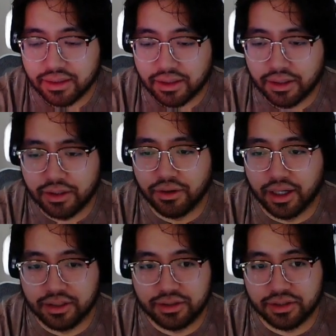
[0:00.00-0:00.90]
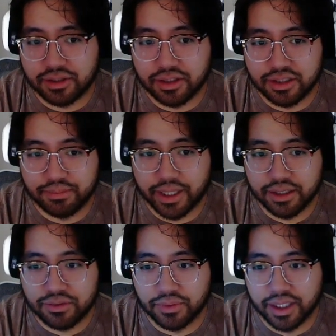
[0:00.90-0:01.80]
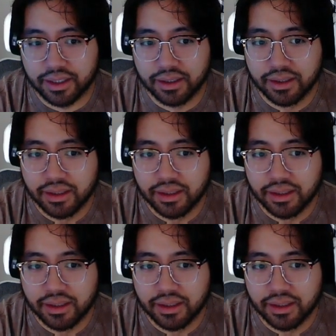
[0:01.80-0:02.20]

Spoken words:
Or no, I just unsuspend swing.